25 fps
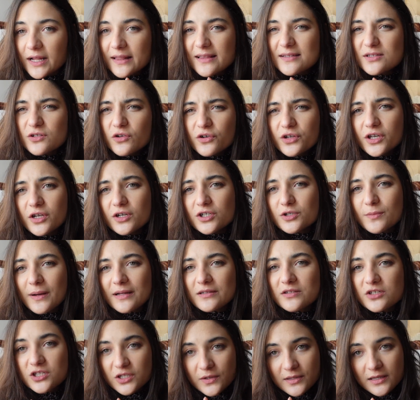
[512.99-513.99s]
There's not a huge
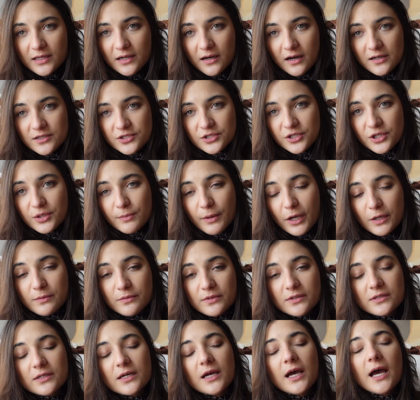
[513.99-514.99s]
amount to do in the garden at the
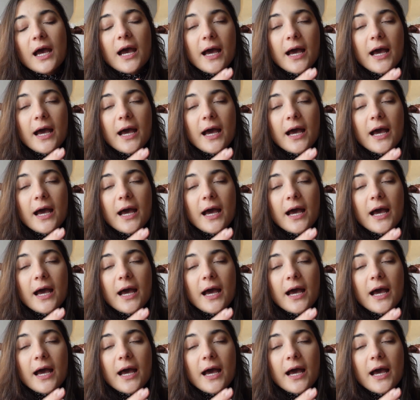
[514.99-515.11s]
moment,